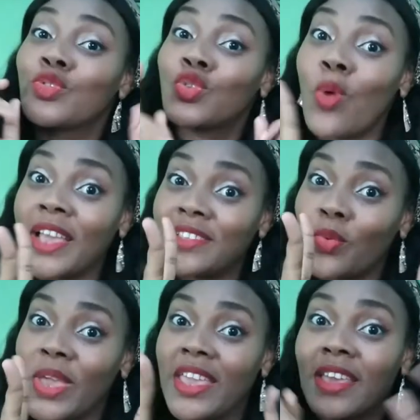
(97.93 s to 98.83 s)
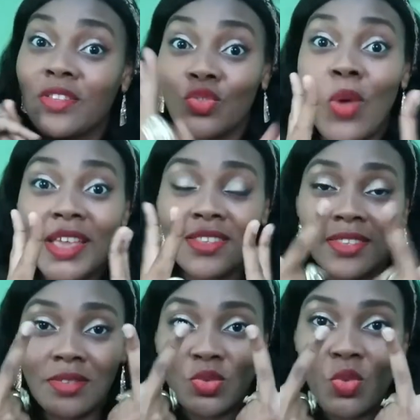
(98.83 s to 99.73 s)
Twice a week.
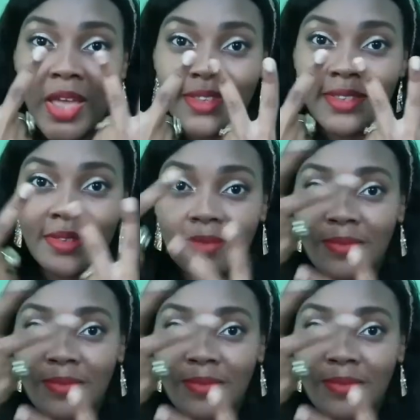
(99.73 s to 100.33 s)
Twice.